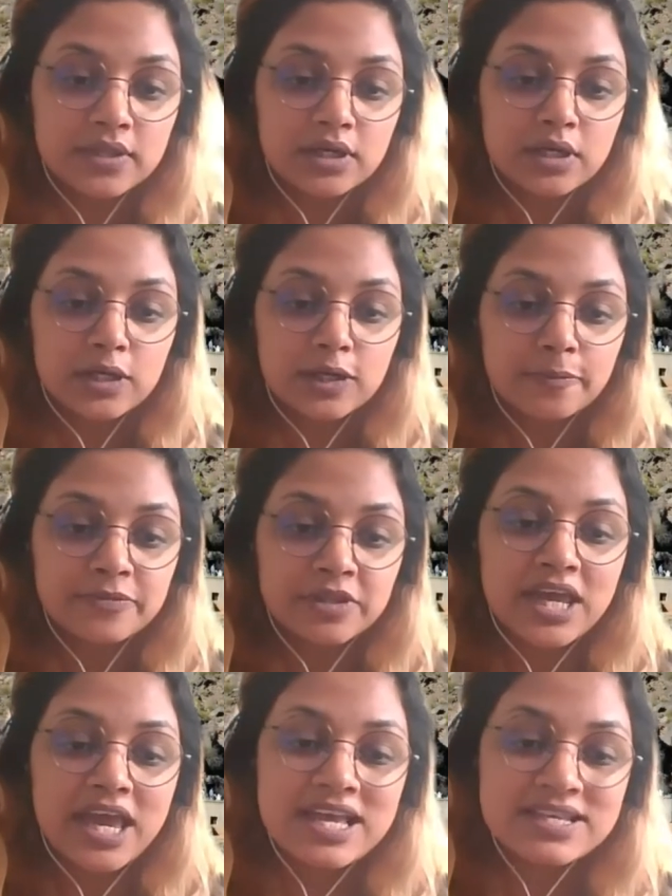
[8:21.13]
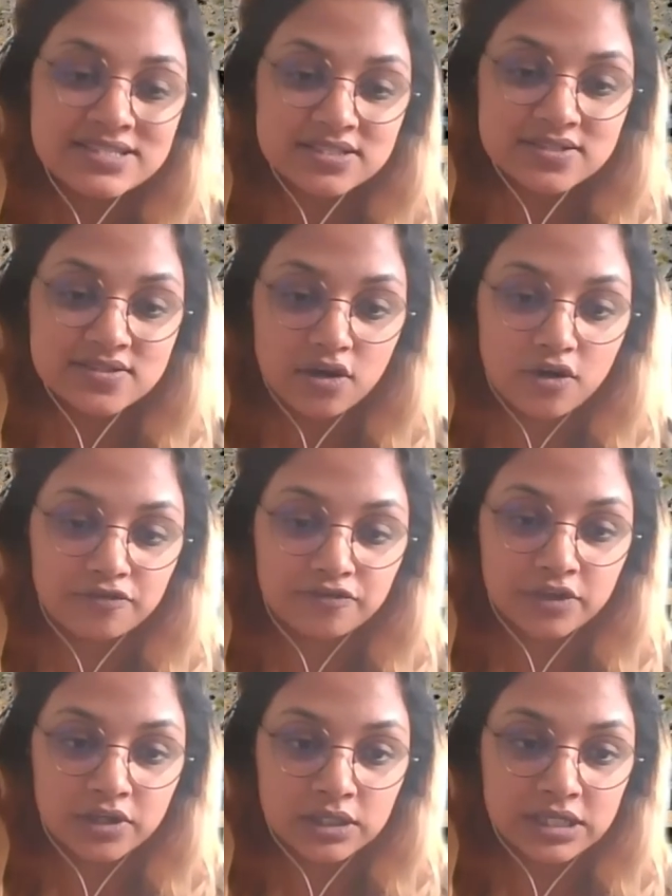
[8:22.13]
the essence of,
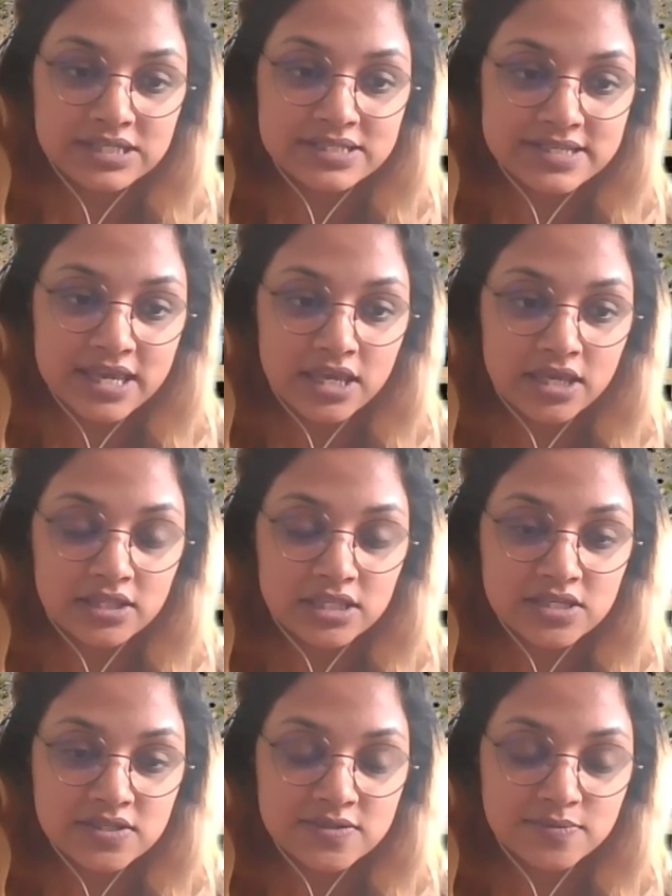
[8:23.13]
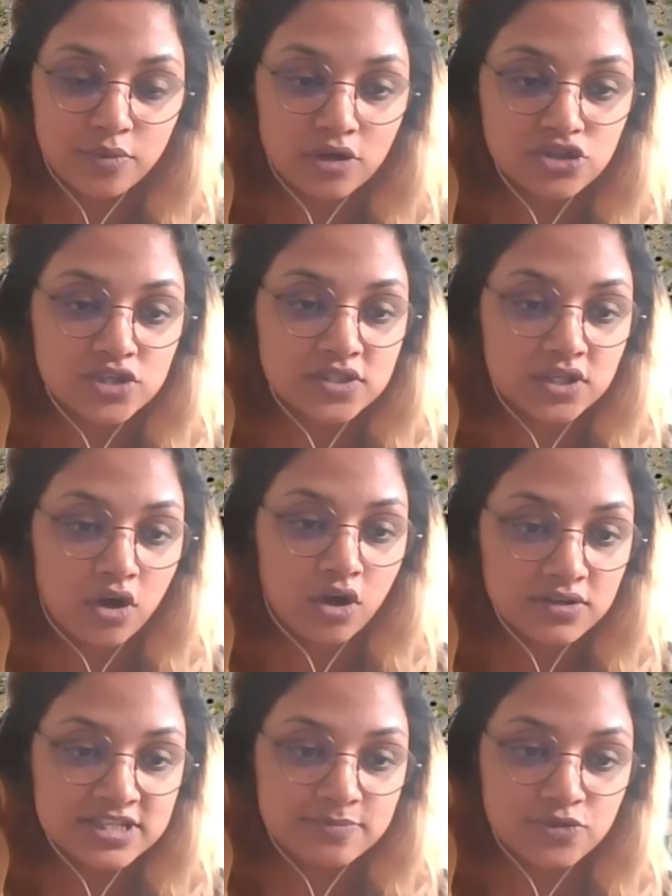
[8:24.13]
let's say, these projects, the
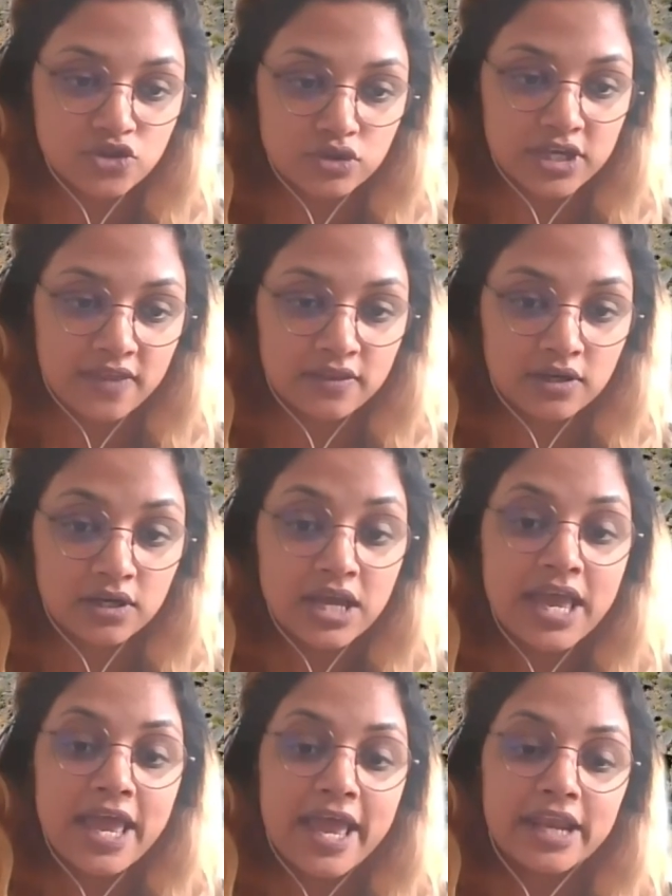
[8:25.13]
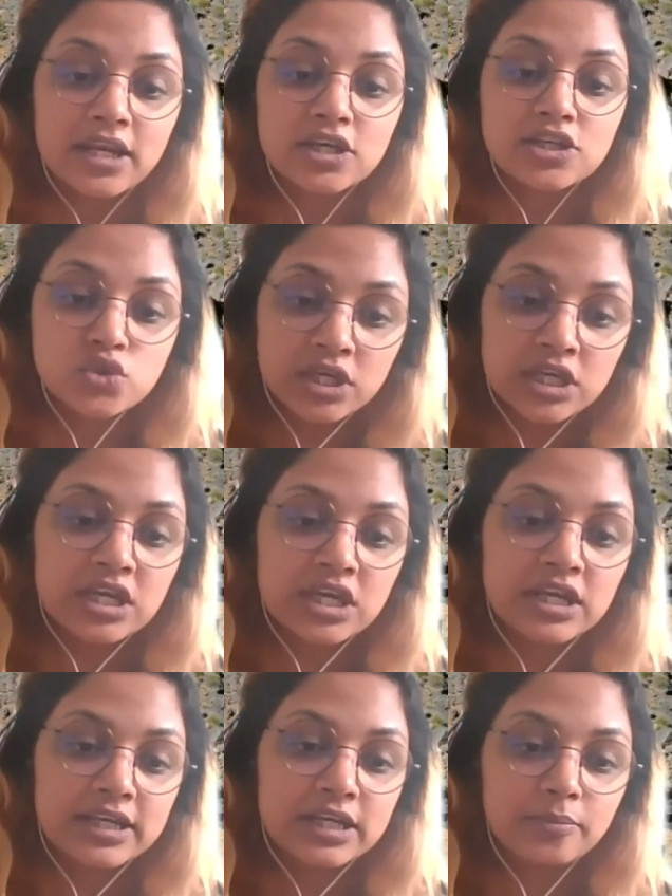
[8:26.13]
concepts together, and tweaking a
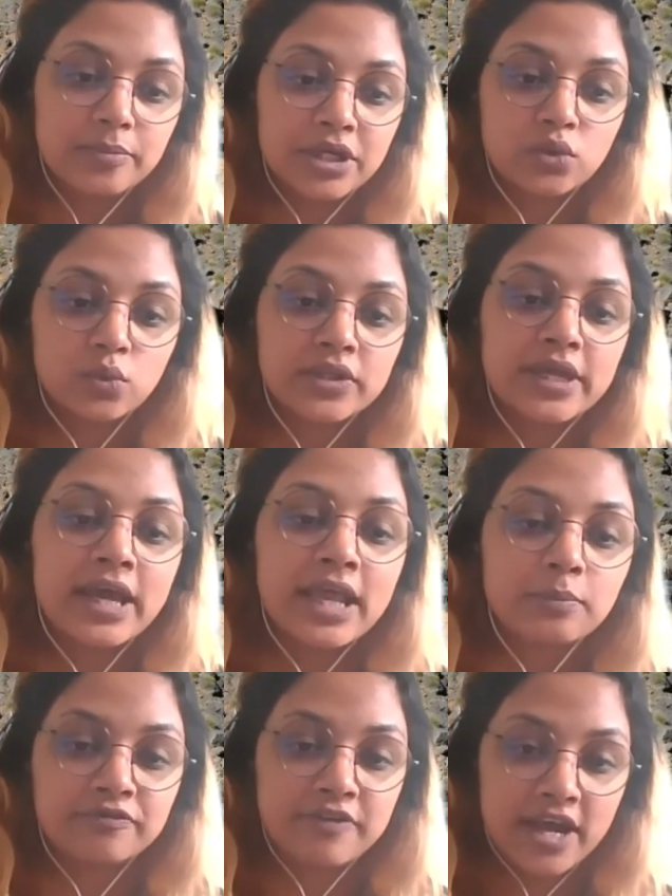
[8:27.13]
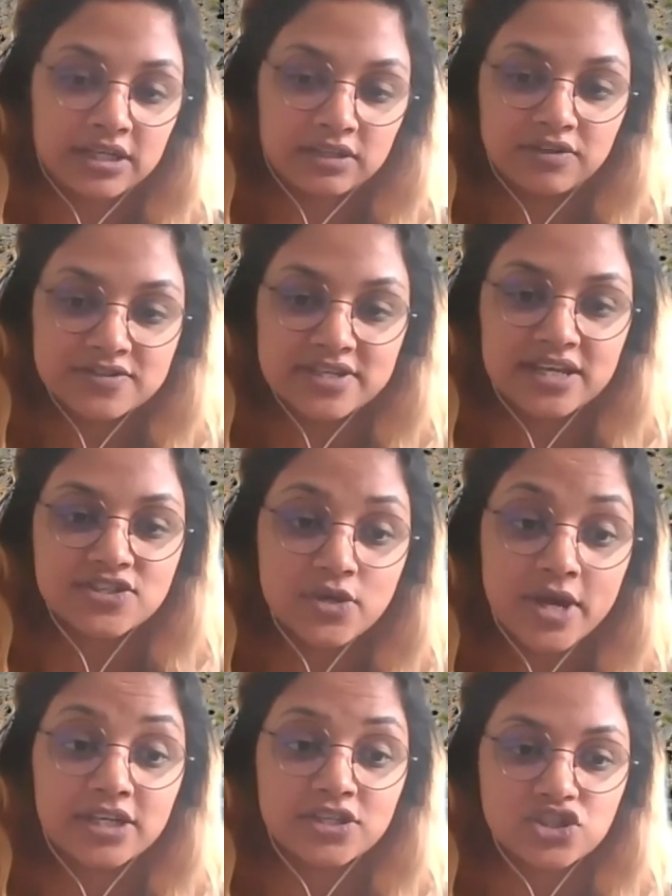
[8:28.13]
little bit with the help of active design
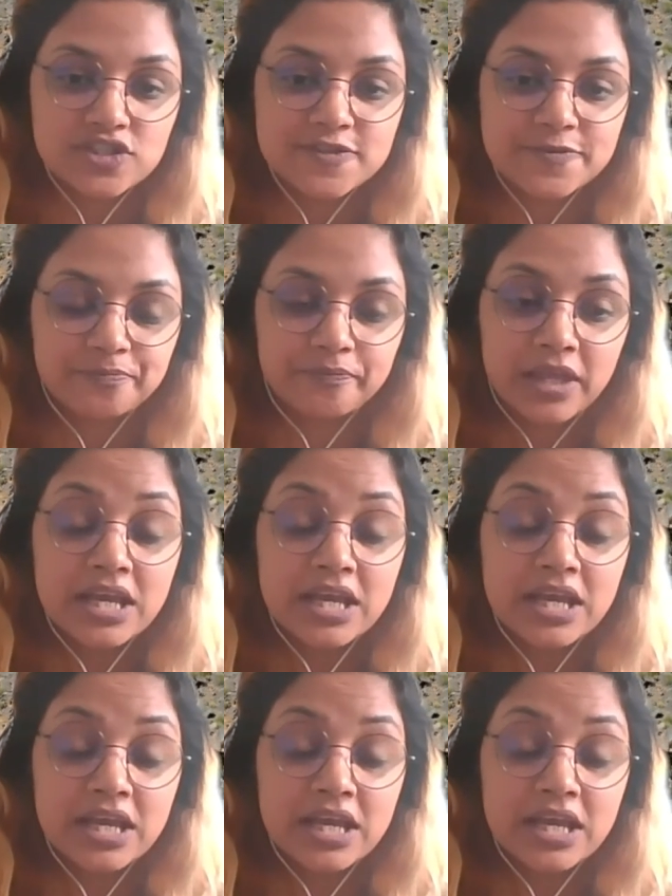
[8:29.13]
strategies.